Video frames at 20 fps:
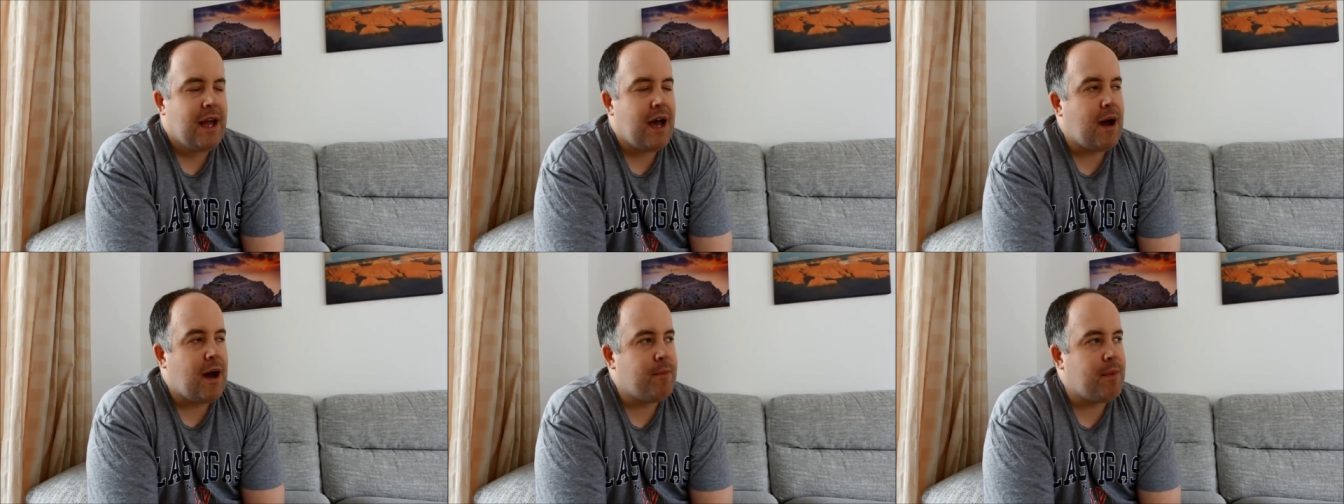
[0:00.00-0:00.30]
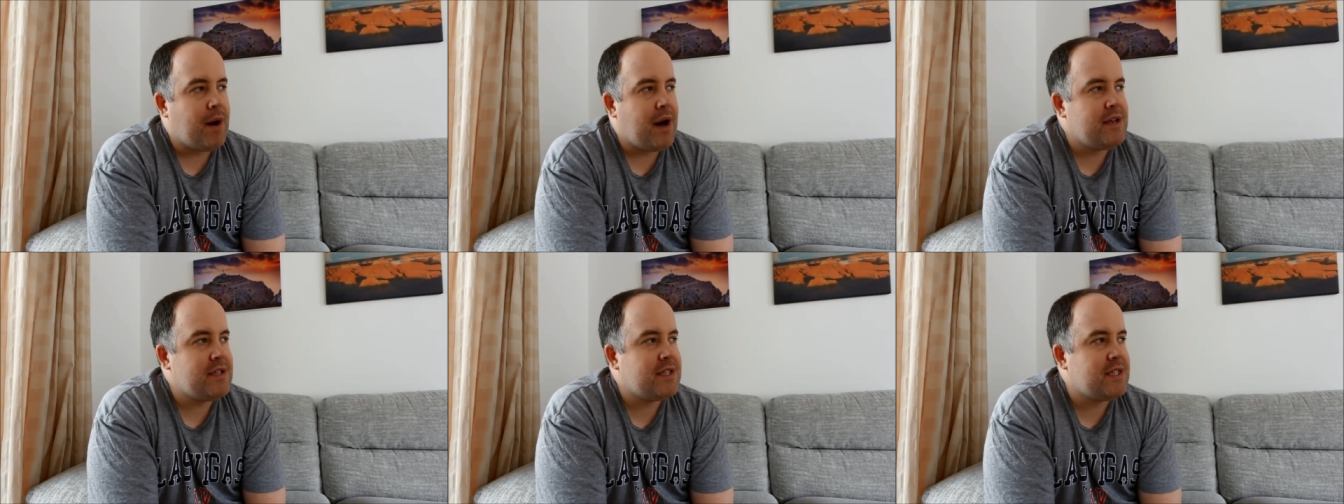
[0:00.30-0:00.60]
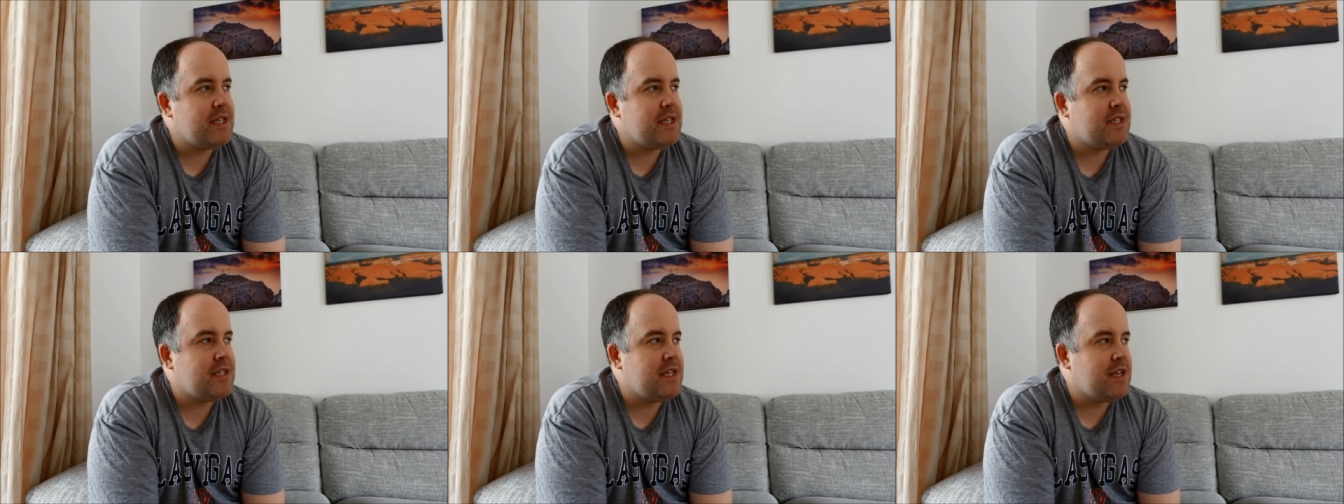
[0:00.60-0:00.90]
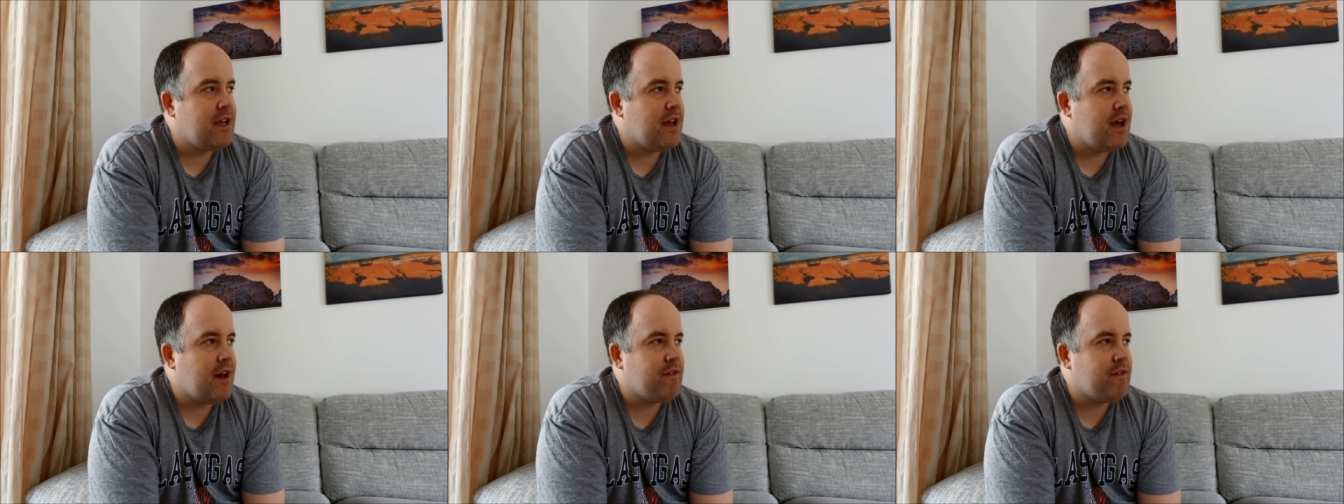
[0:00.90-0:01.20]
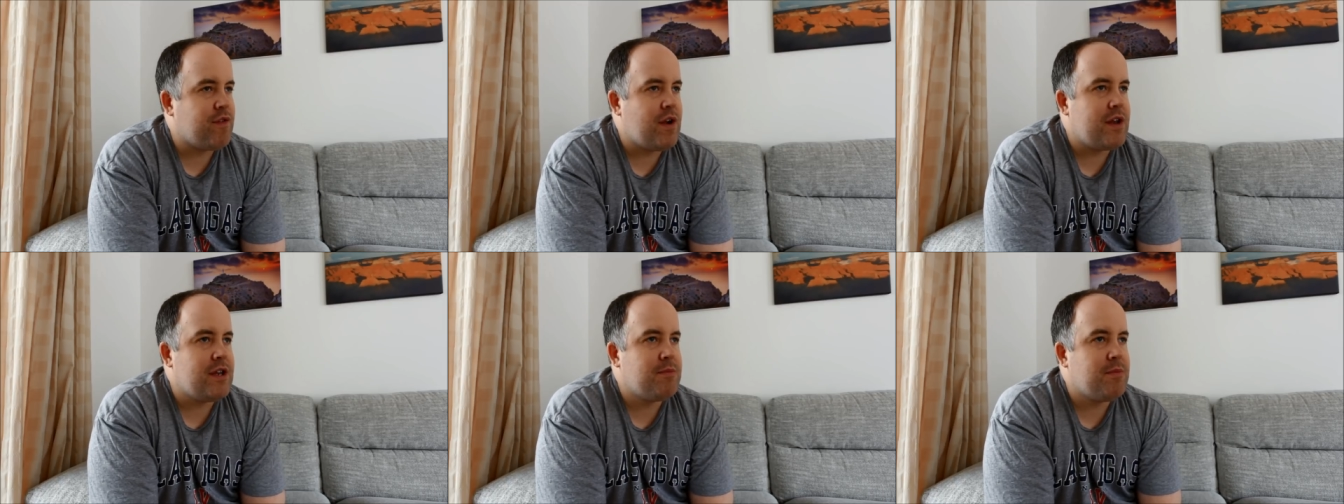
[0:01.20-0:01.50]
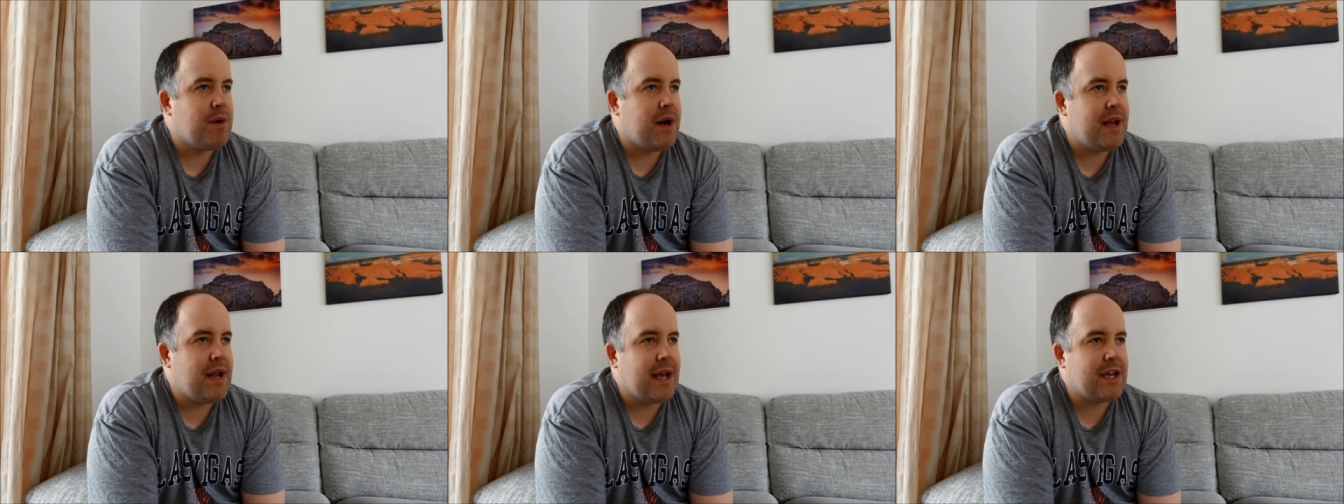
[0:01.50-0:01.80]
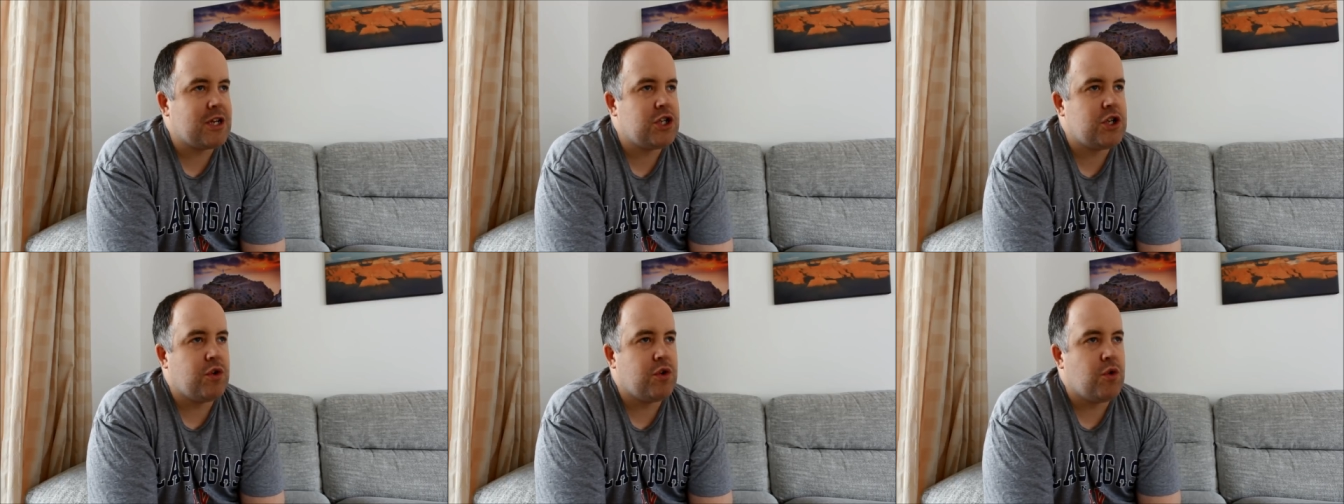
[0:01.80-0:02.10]
I assisted a friend of mine
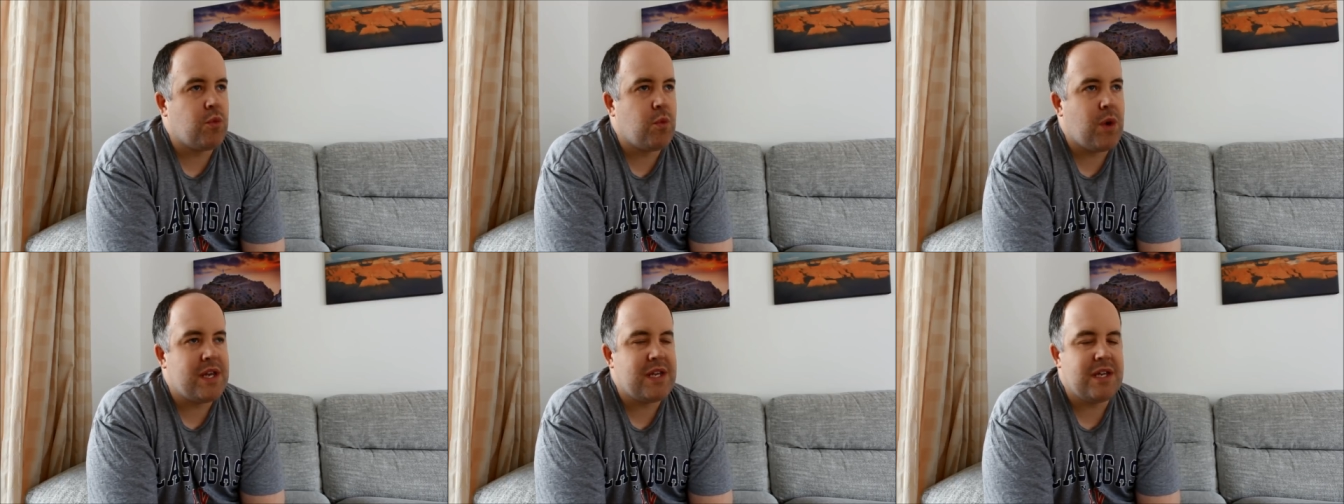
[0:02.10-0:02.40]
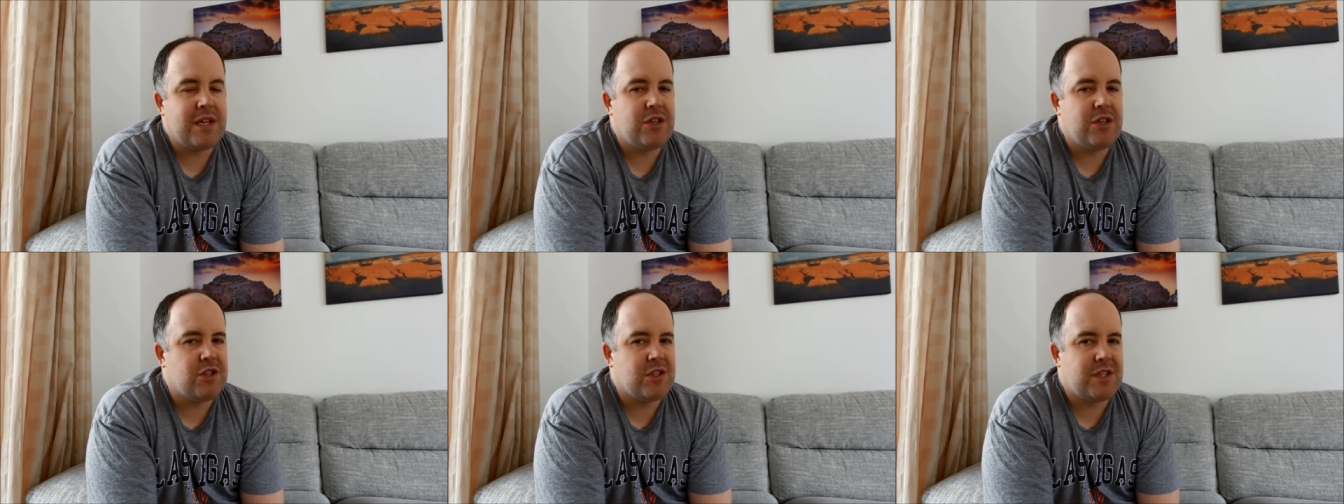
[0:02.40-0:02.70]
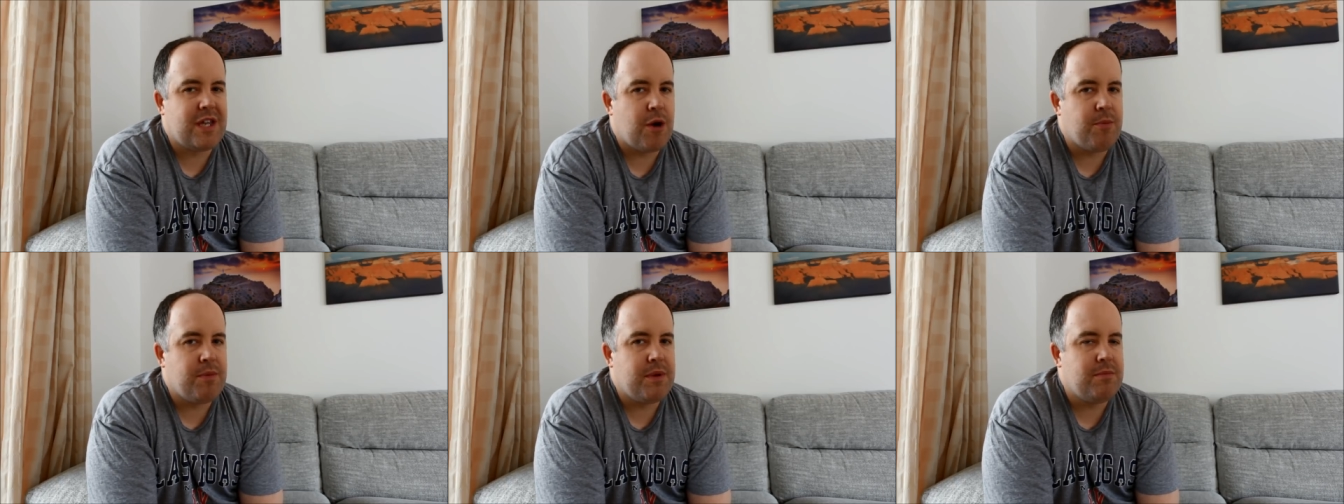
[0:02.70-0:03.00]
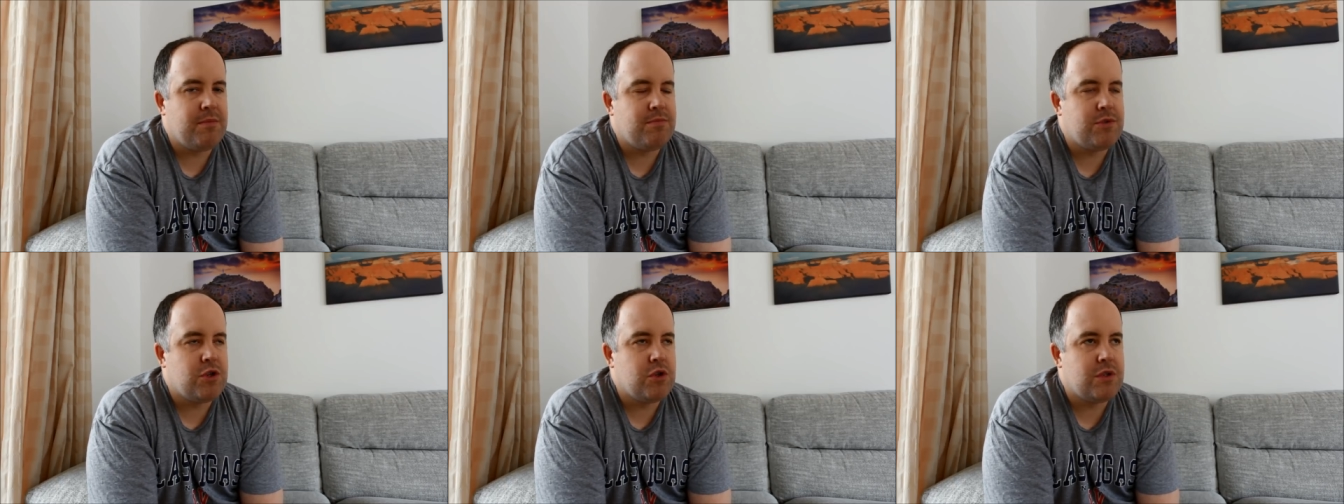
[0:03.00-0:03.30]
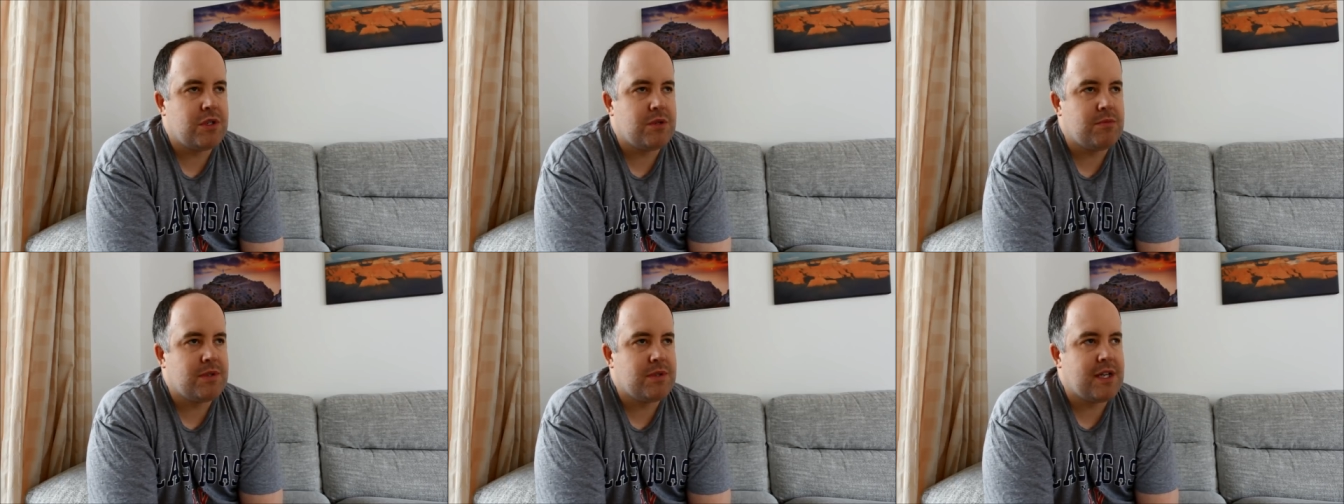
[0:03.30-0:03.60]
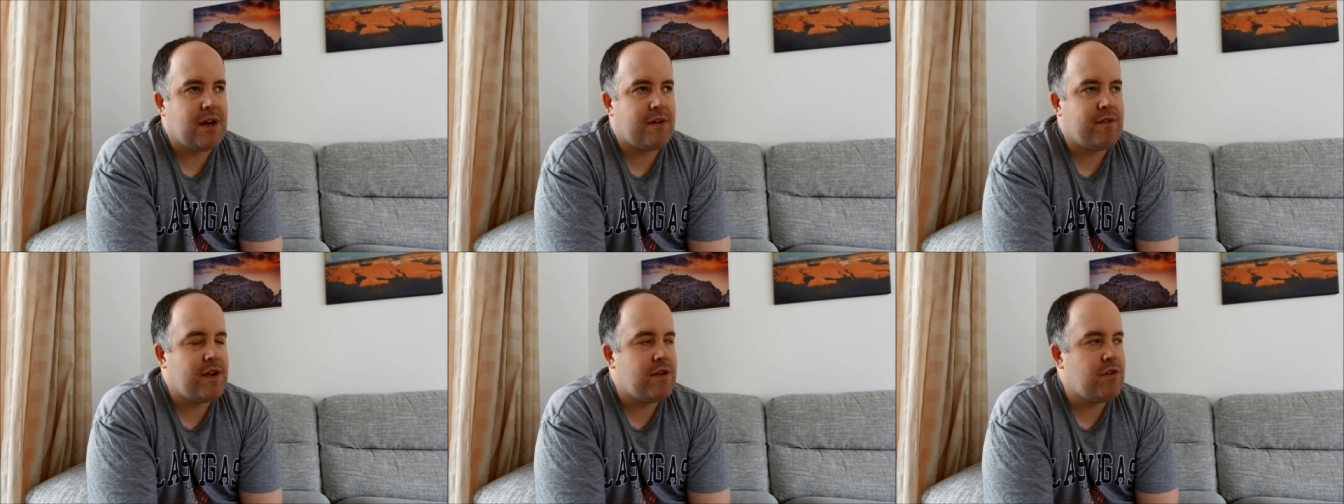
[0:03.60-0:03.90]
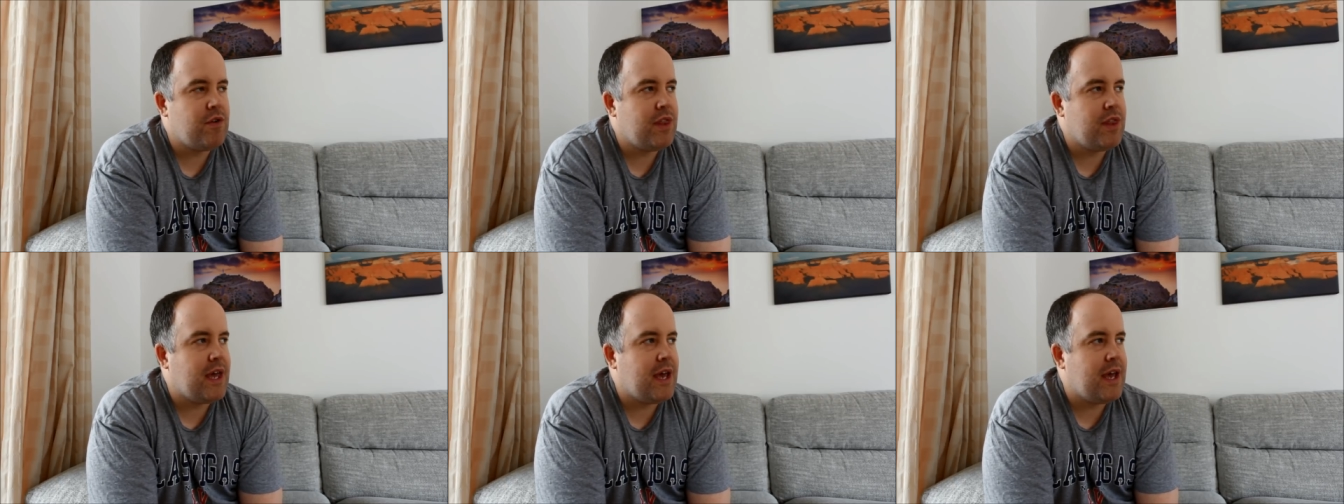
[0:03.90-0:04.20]
actually on a wedding, just helping him do some stuff
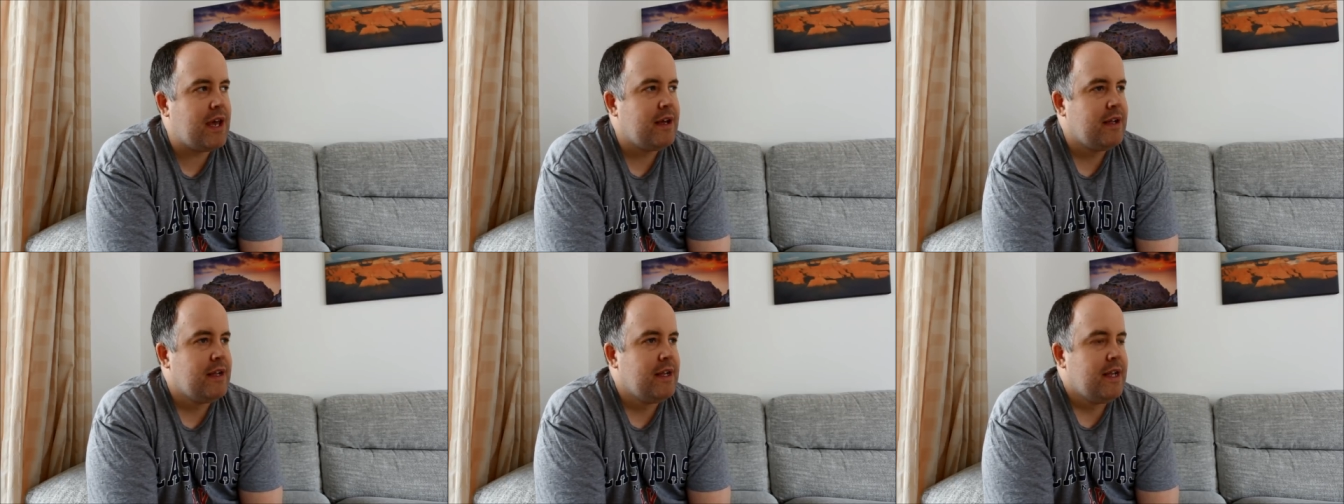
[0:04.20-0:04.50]
here and there.